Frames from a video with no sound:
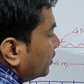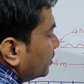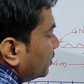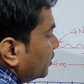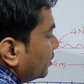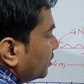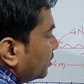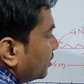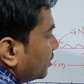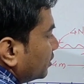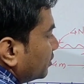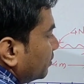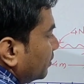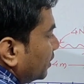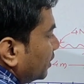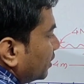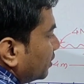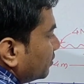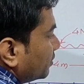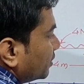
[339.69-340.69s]
distance
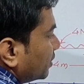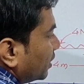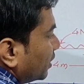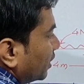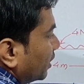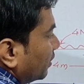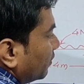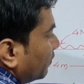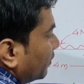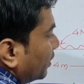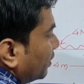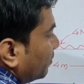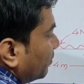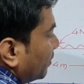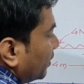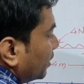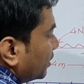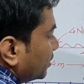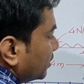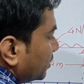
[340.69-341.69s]
becomes again 1
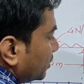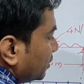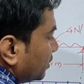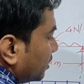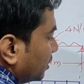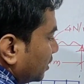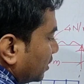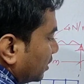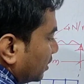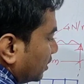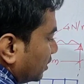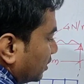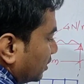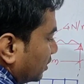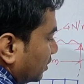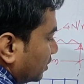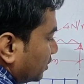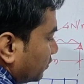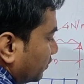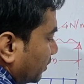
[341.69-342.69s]
plus
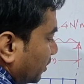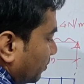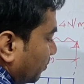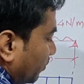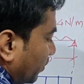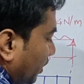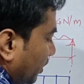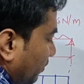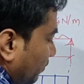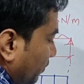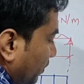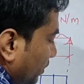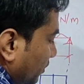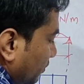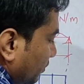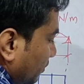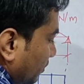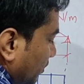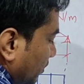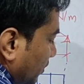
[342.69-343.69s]
this
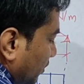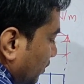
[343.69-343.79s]
1.5,